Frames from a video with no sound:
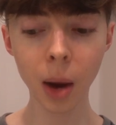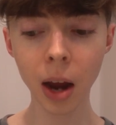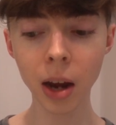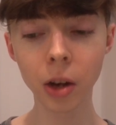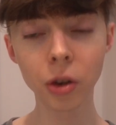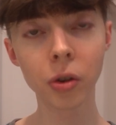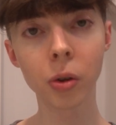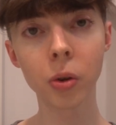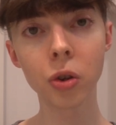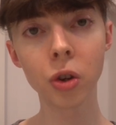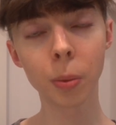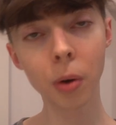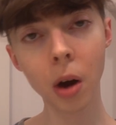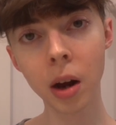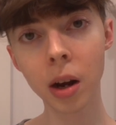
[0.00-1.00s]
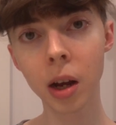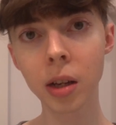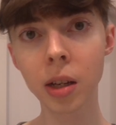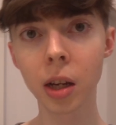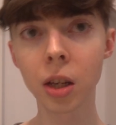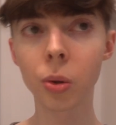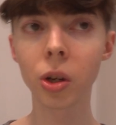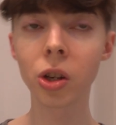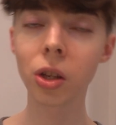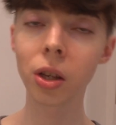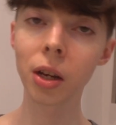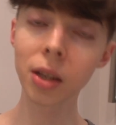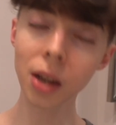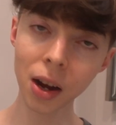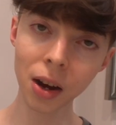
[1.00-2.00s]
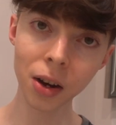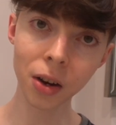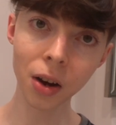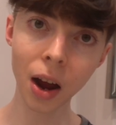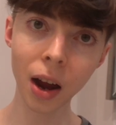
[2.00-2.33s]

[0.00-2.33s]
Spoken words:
I introduce new products, I switch things out,